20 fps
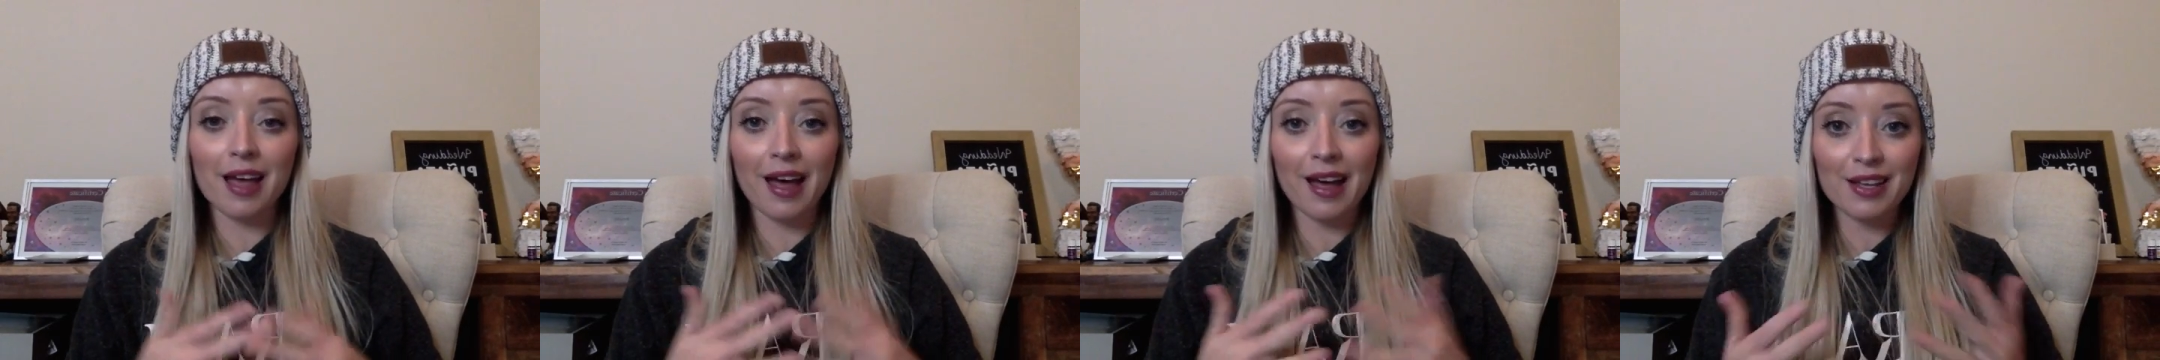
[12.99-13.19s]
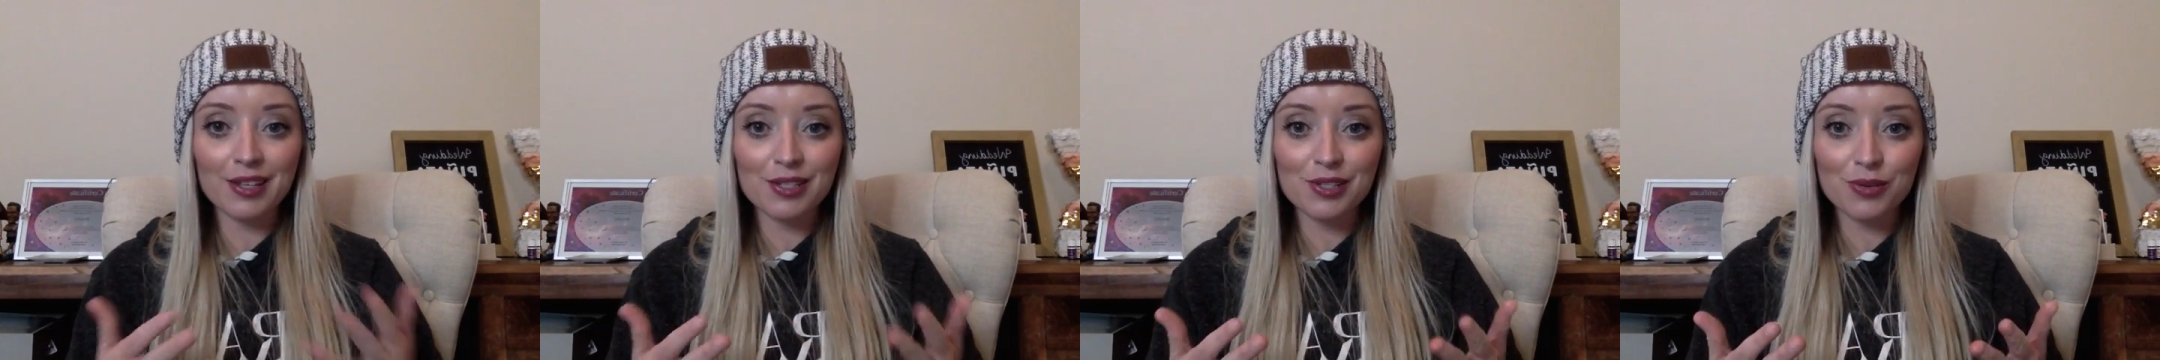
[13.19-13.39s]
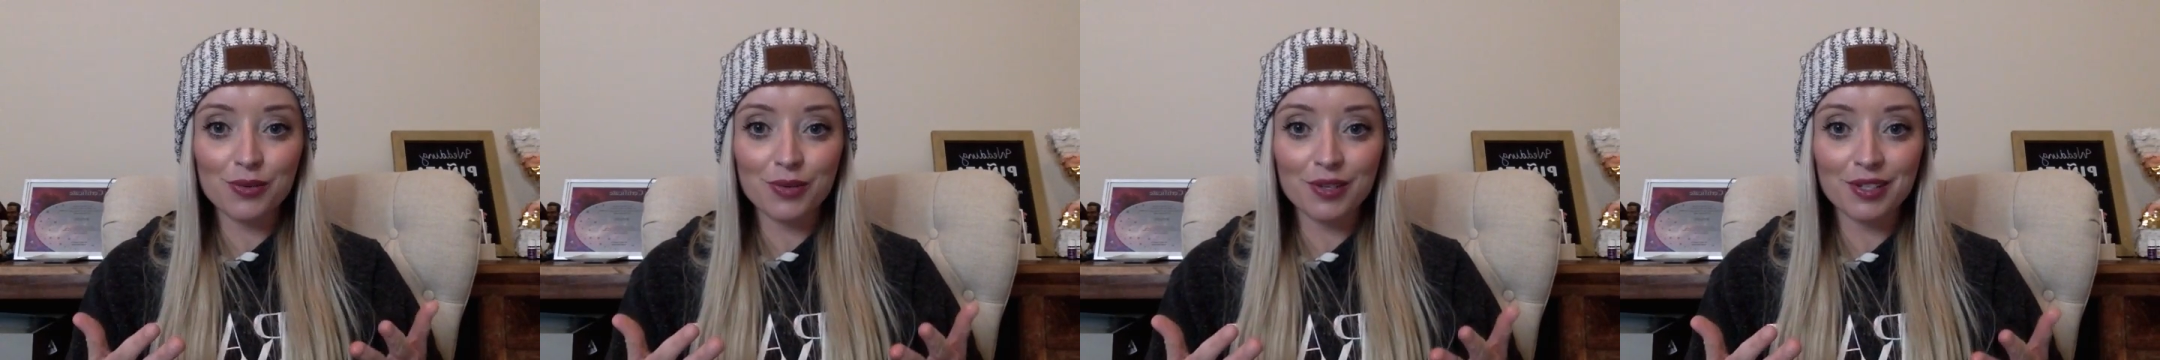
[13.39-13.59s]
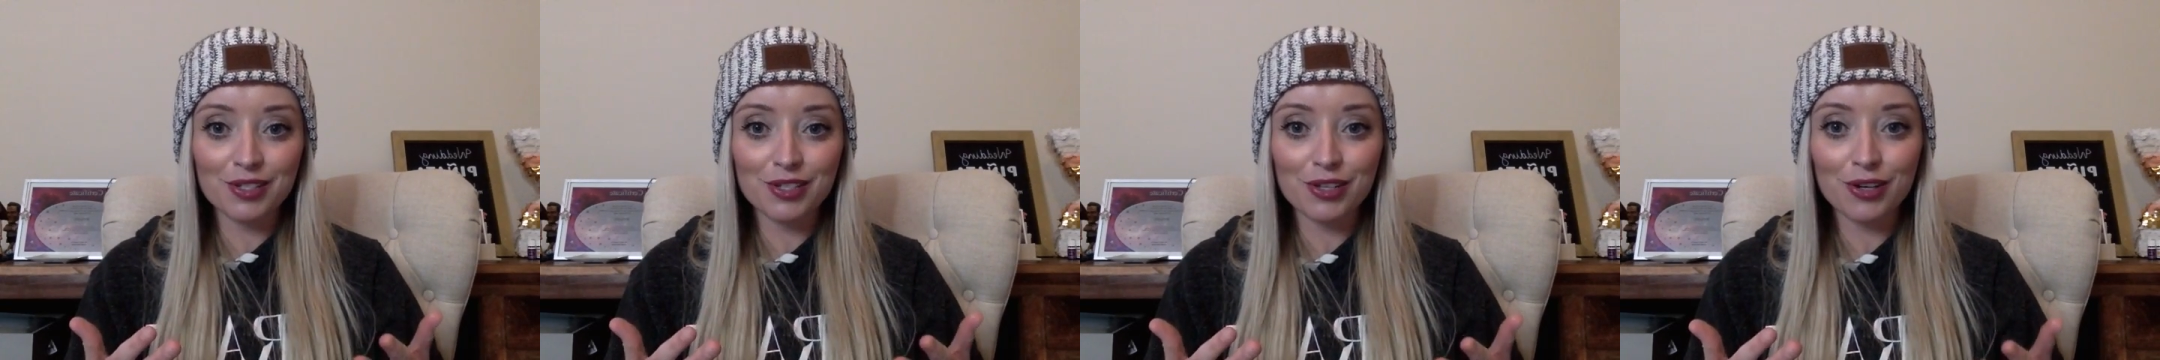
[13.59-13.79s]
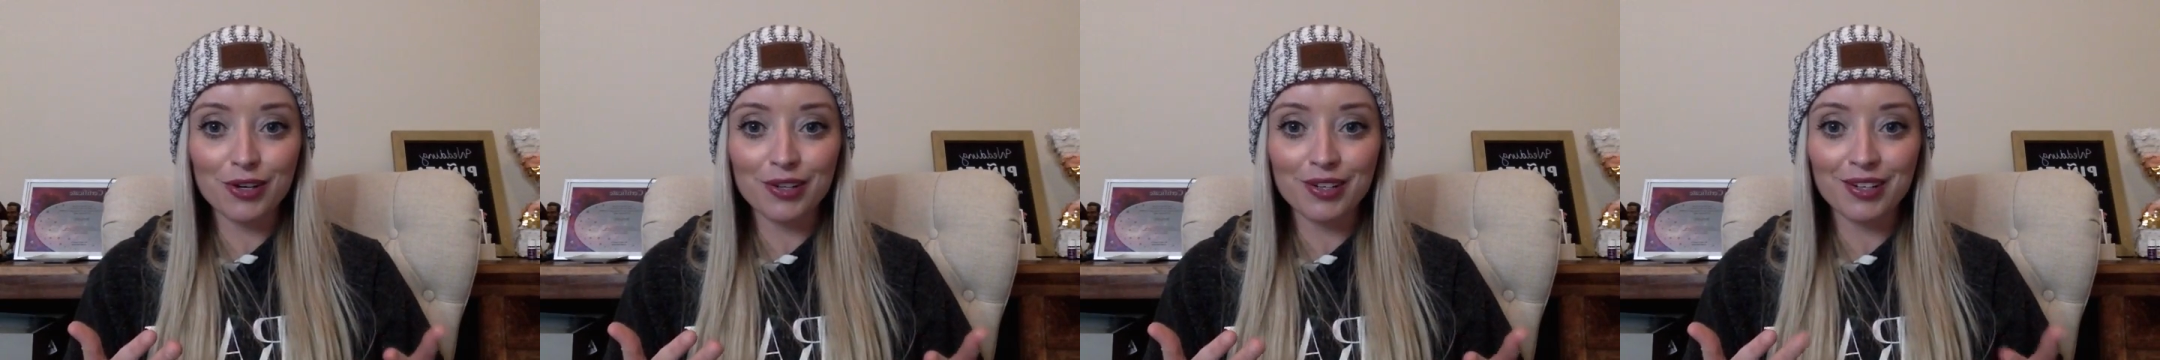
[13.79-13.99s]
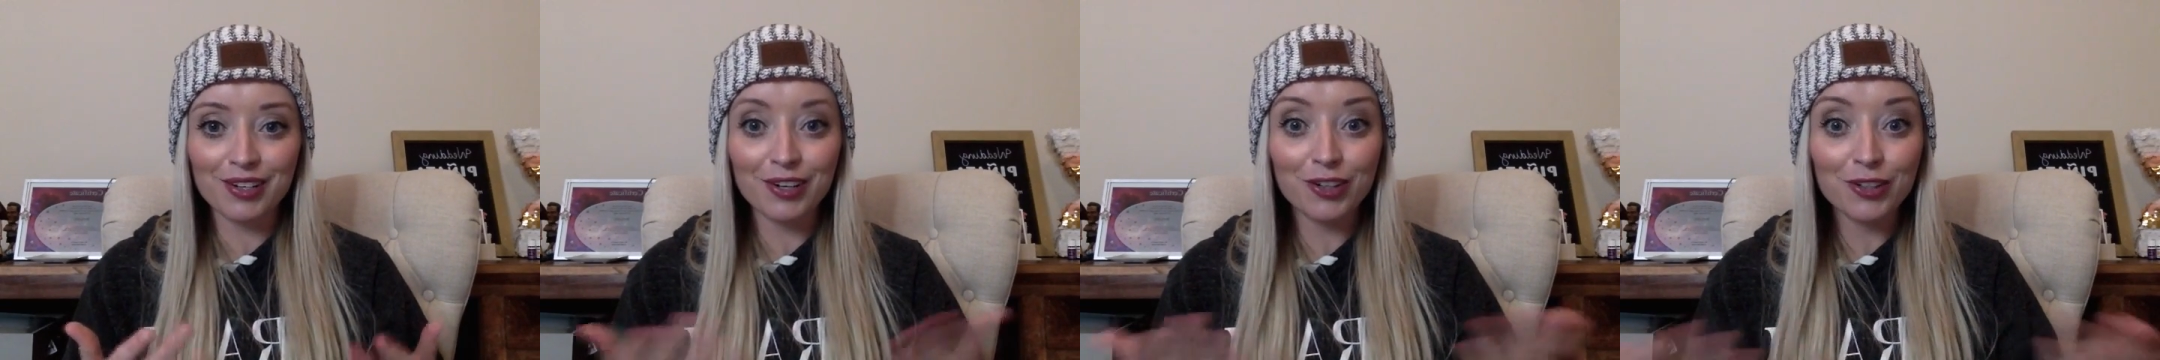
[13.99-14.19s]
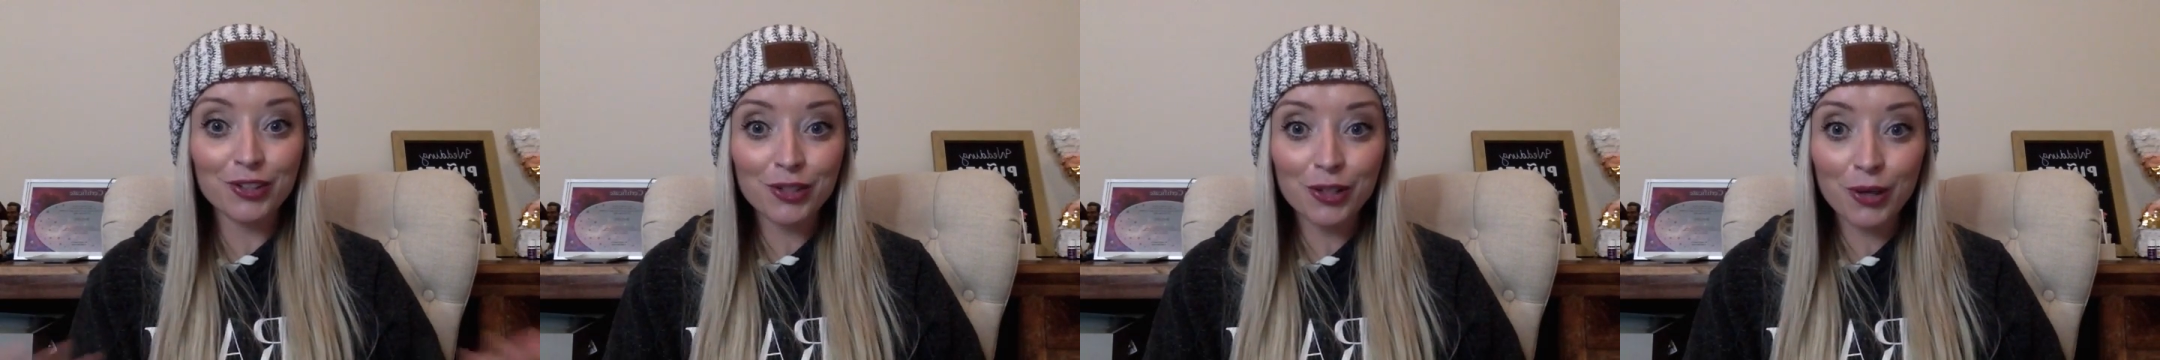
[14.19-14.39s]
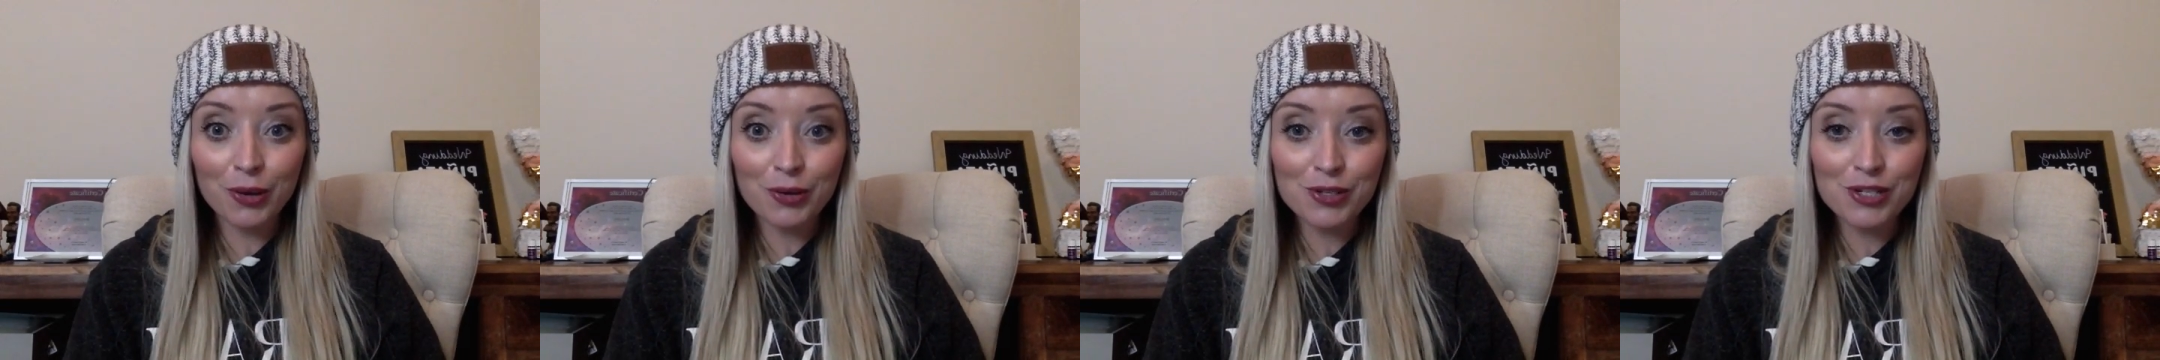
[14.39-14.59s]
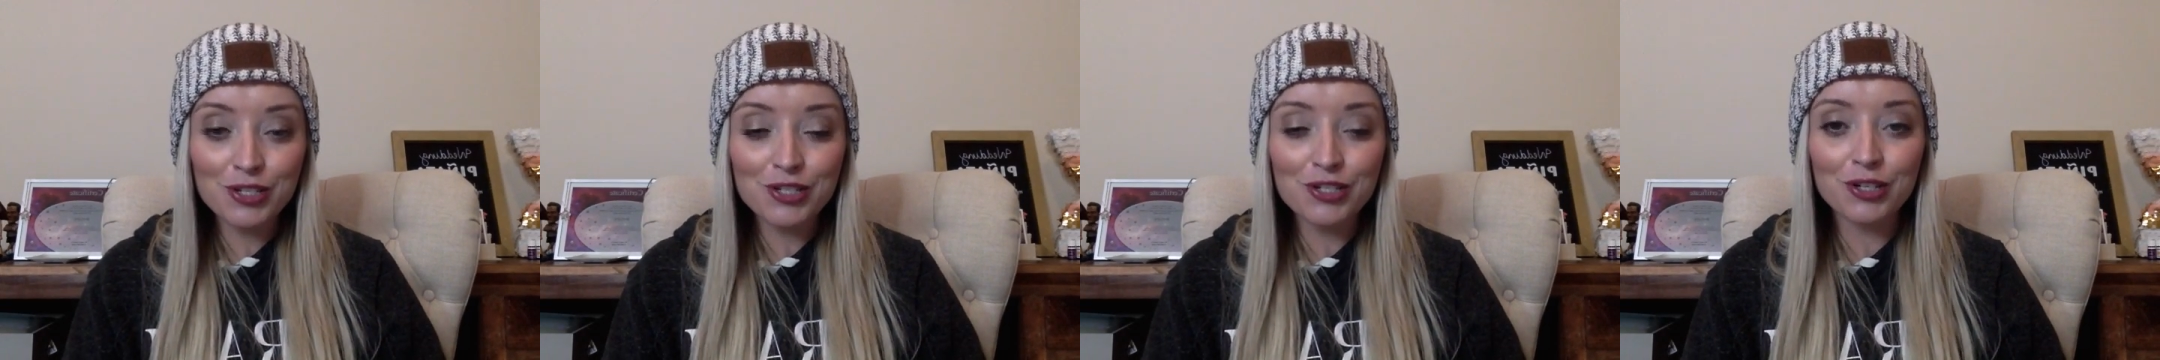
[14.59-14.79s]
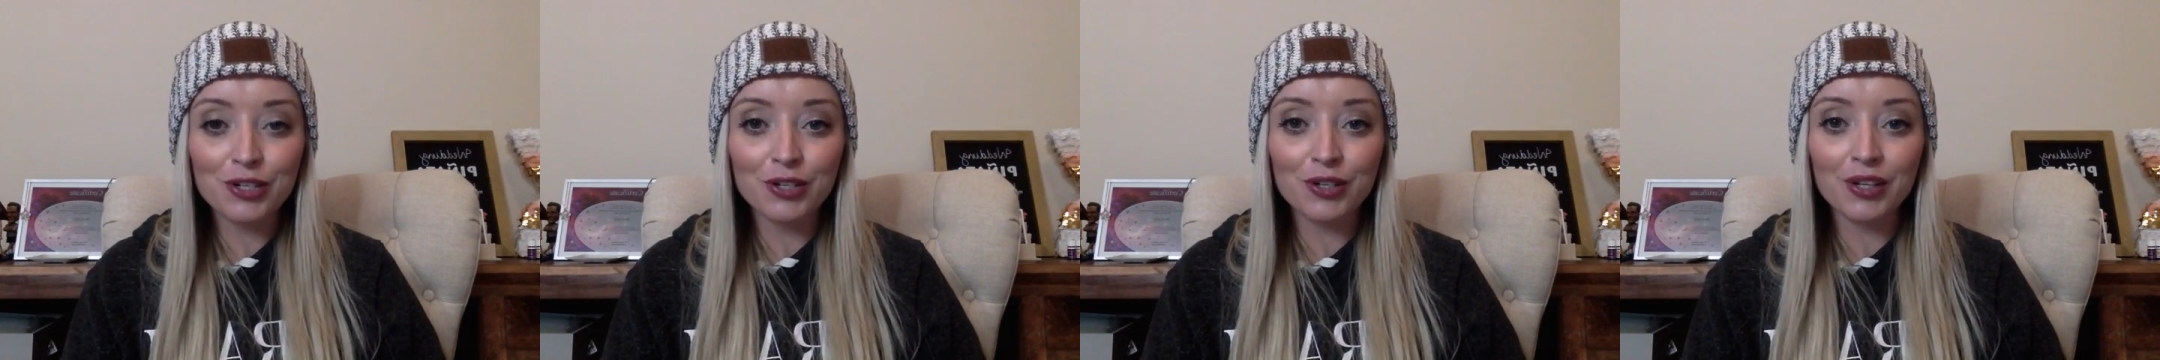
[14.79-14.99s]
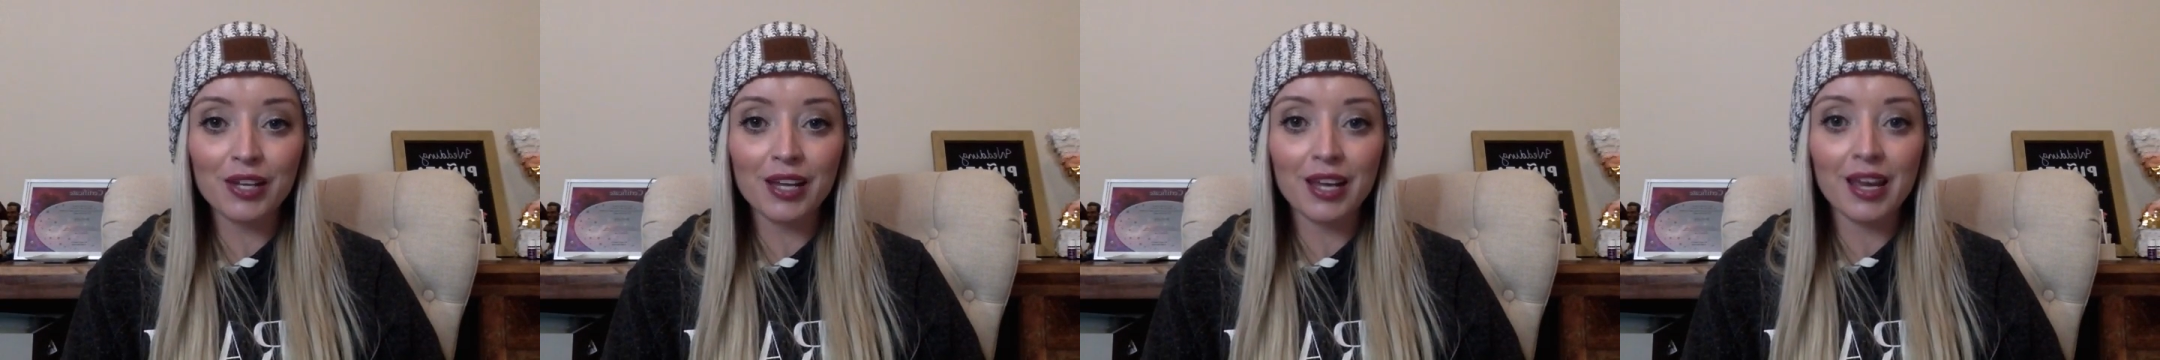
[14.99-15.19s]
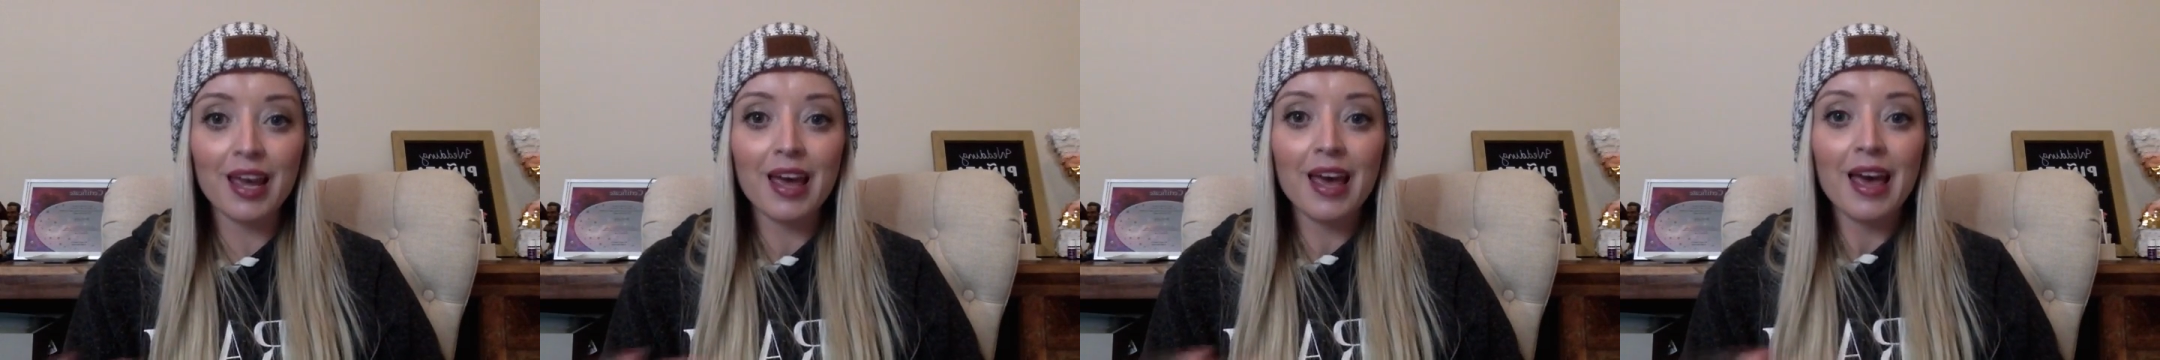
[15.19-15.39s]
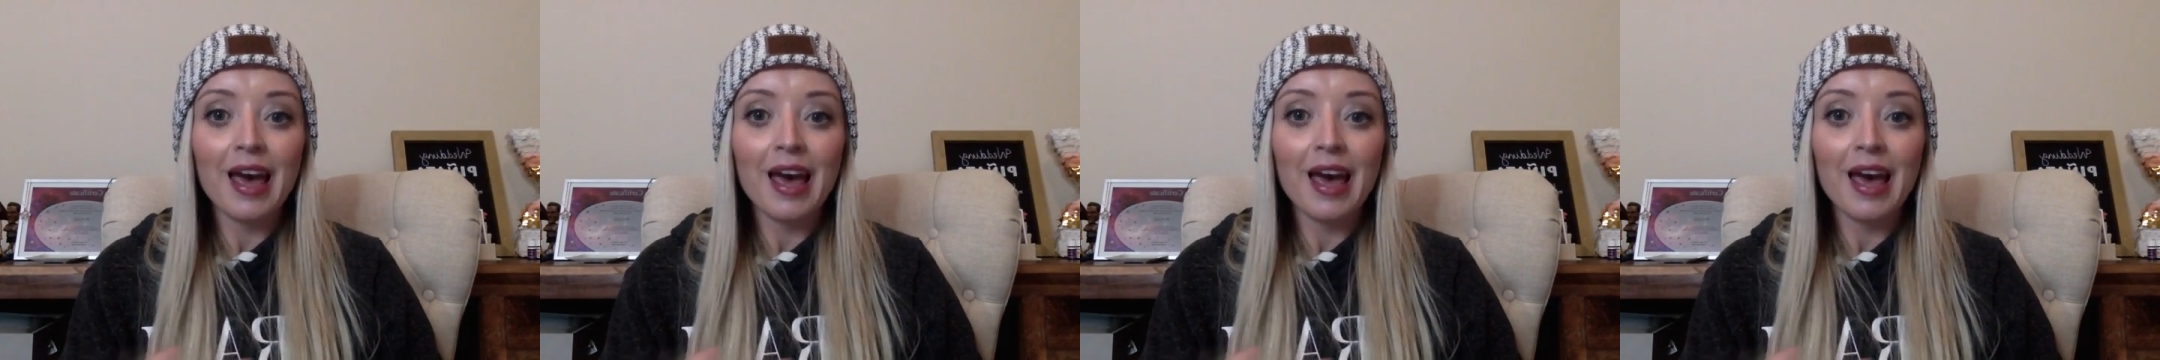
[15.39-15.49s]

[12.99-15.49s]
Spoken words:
as you get started on your coaching journey,